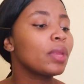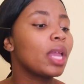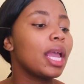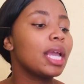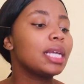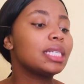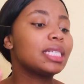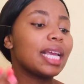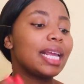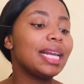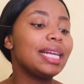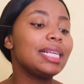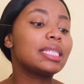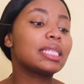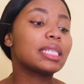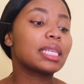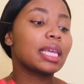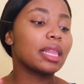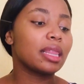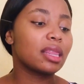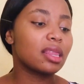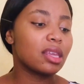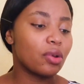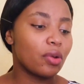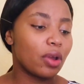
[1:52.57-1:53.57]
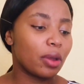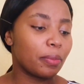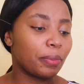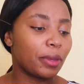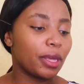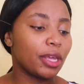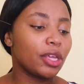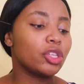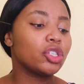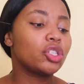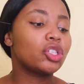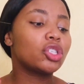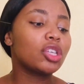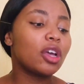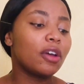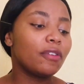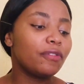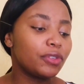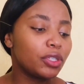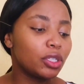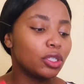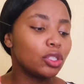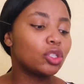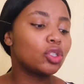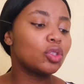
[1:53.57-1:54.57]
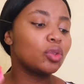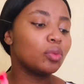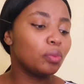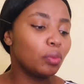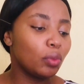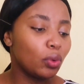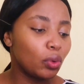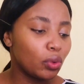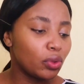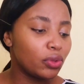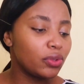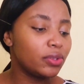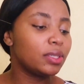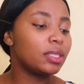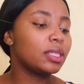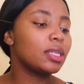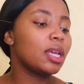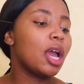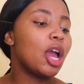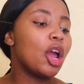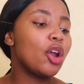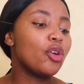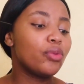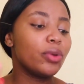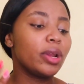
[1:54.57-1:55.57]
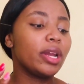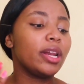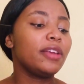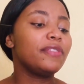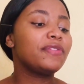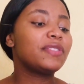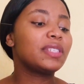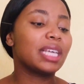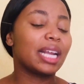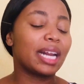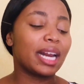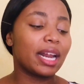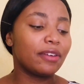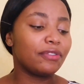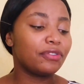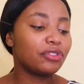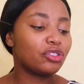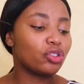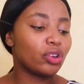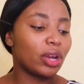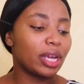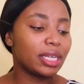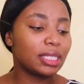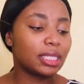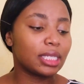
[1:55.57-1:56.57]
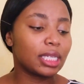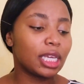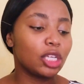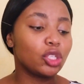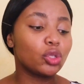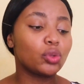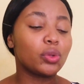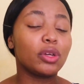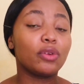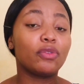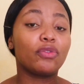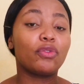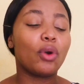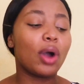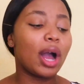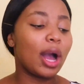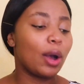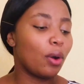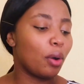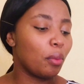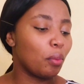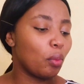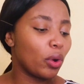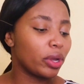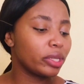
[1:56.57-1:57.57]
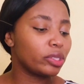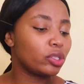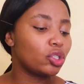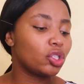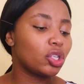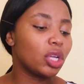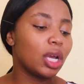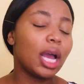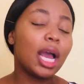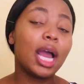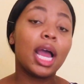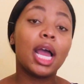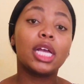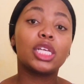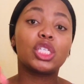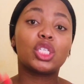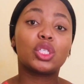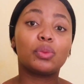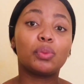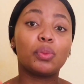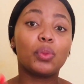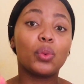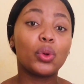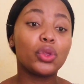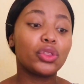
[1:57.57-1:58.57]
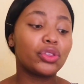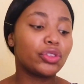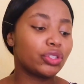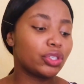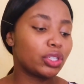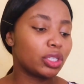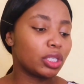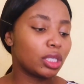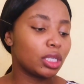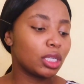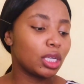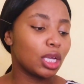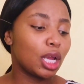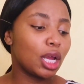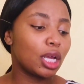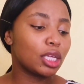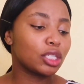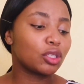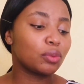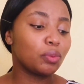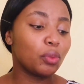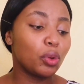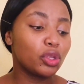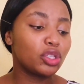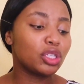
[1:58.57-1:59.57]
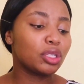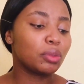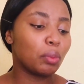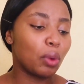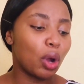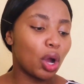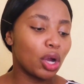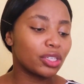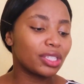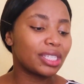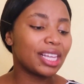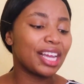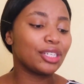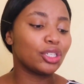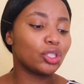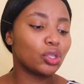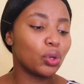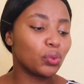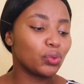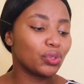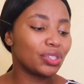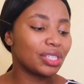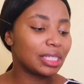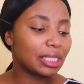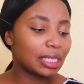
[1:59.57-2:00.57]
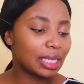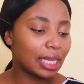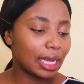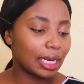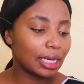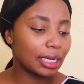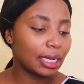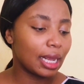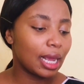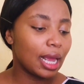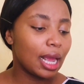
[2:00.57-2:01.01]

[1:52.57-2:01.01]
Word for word: Daily Skin Therapy, soft and smooths, relieves rough, dry skin, 24 hour moisture, smooths, smooths marks and toned skin.